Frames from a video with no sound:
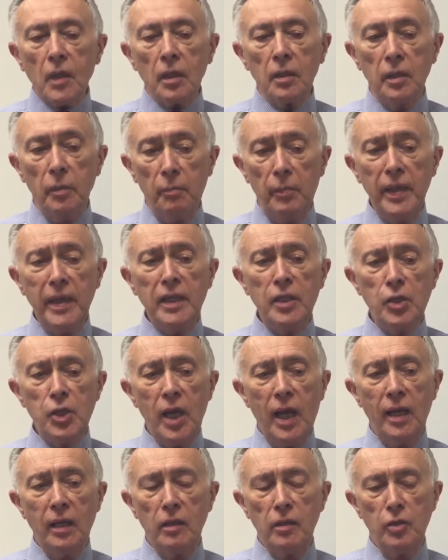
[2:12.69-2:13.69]
The big
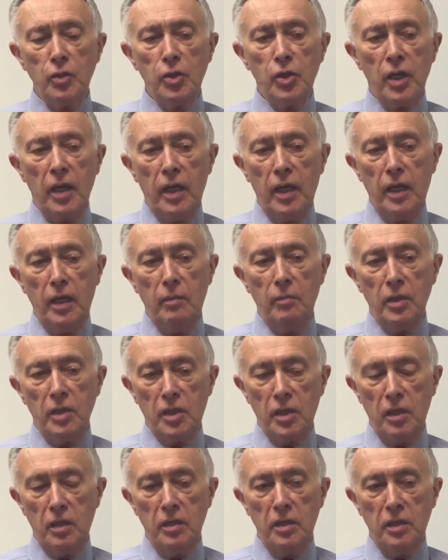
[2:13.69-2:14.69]
challenge in
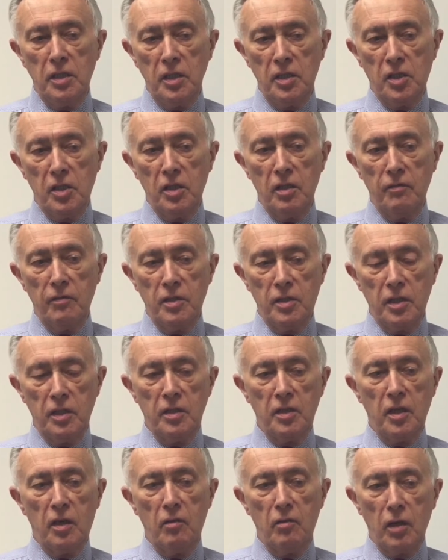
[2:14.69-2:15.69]
maternity
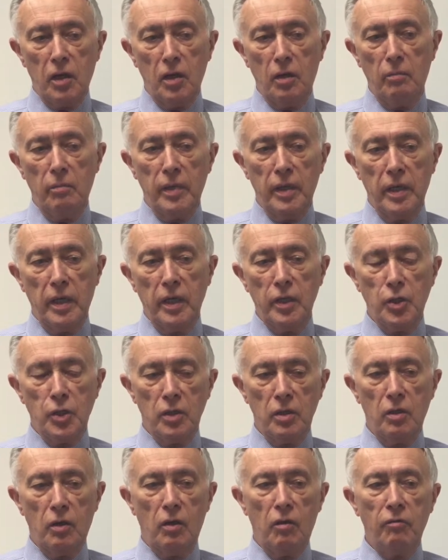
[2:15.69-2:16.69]
services are a
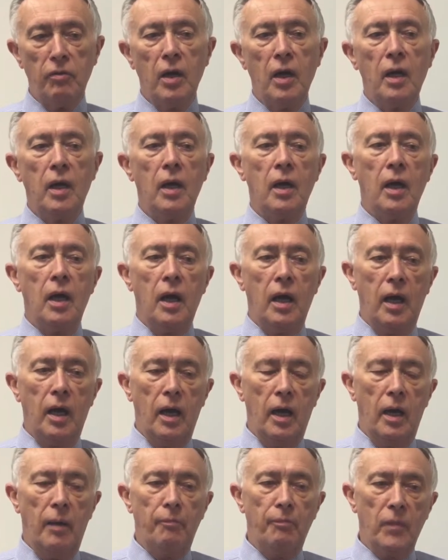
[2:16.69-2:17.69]
combination of
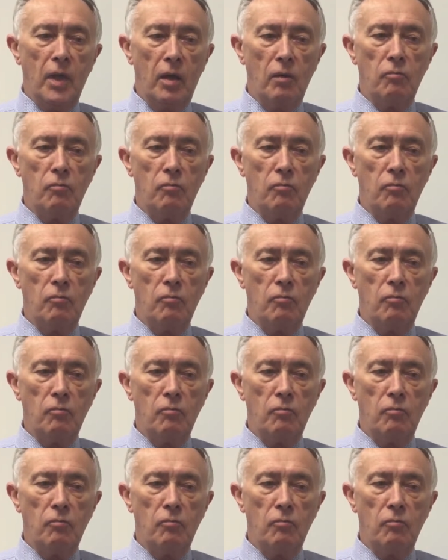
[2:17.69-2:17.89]
a